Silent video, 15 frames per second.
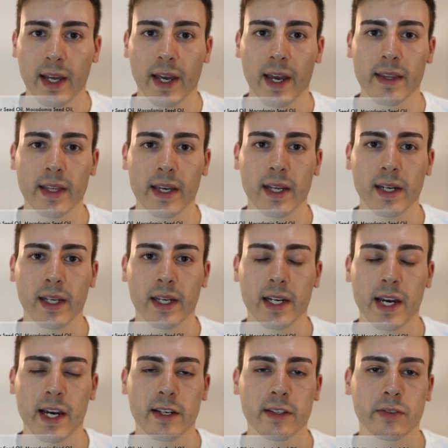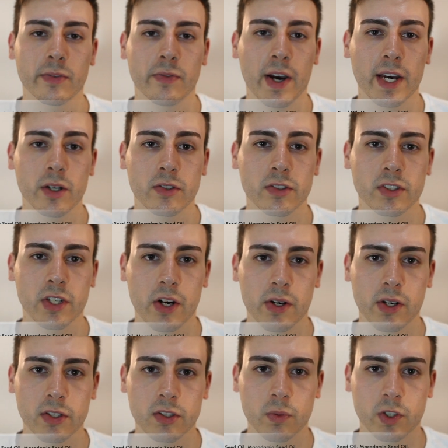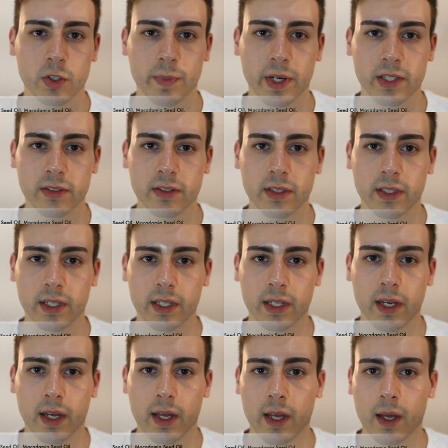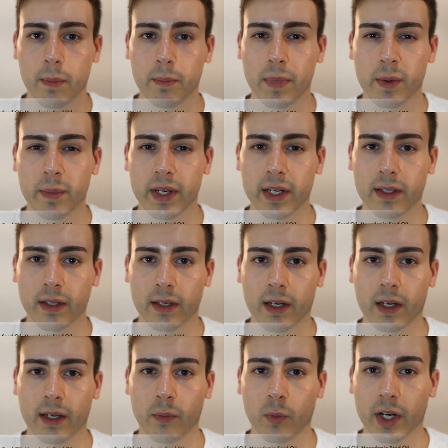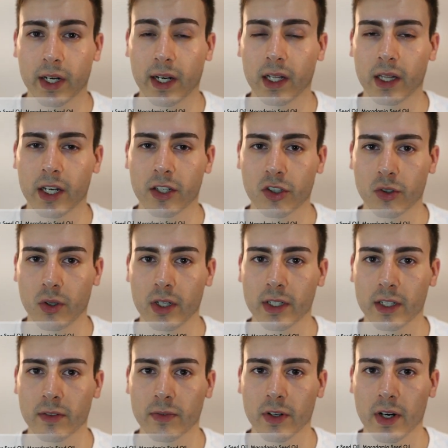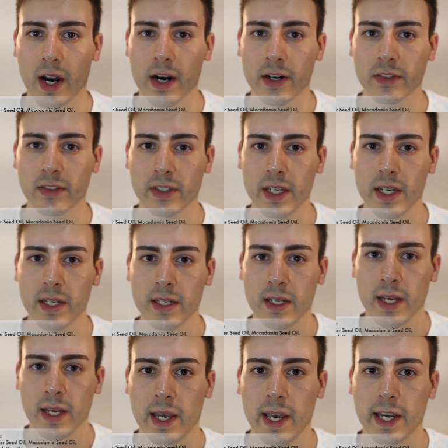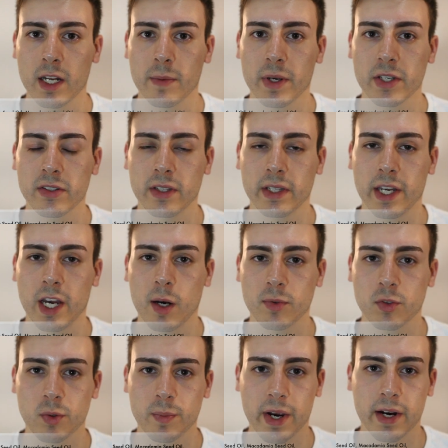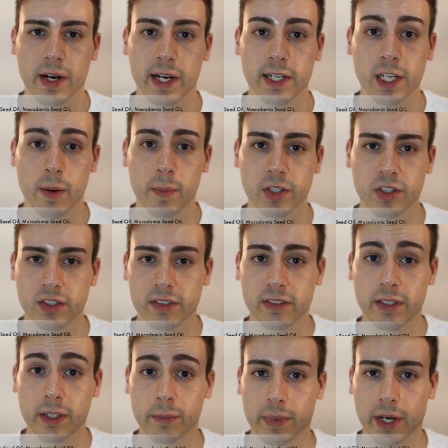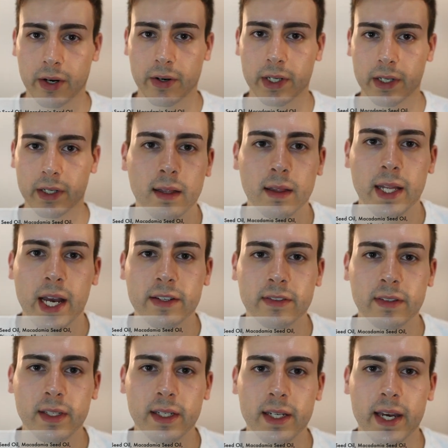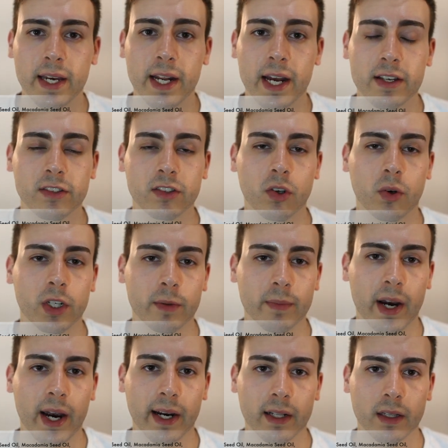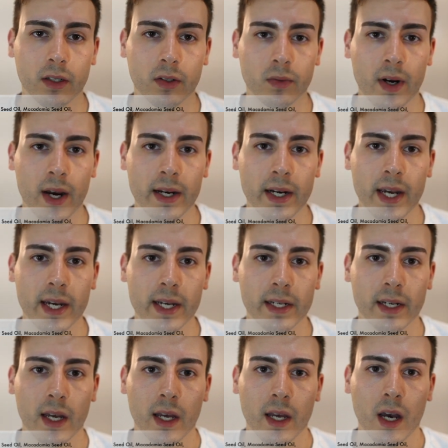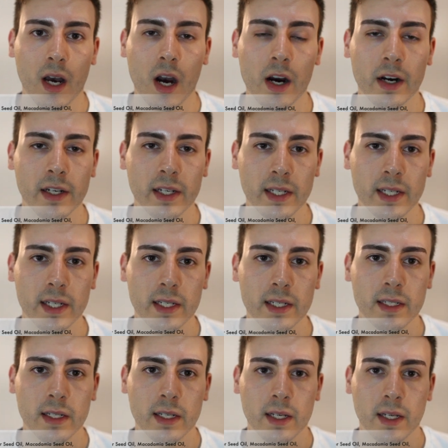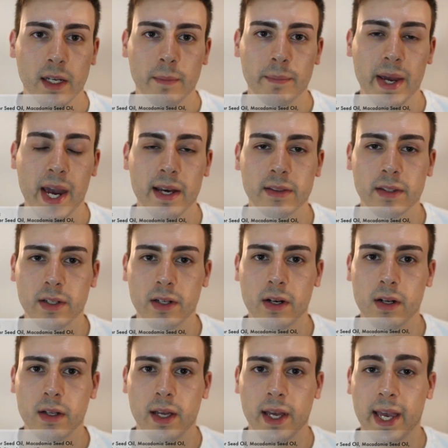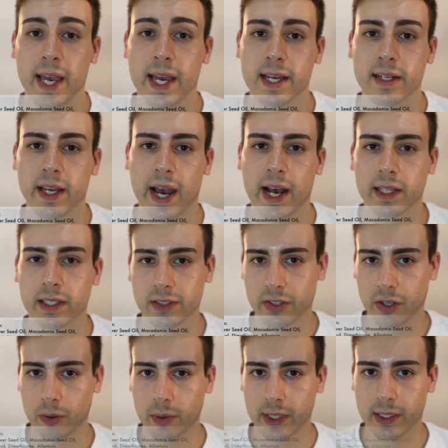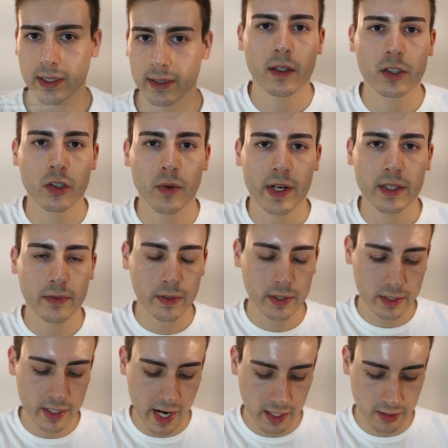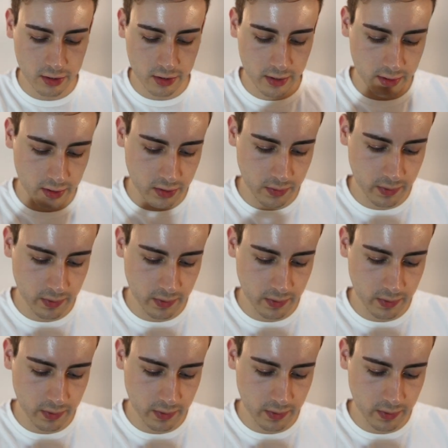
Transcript: And then it has phytosterols, which basically mimic what cholesterol does for our skin, and it basically helps repair a damaged skin barrier. Lastly, it has sodium hyaluronate, arginine, panthenol, and allantoin. So as for texture, this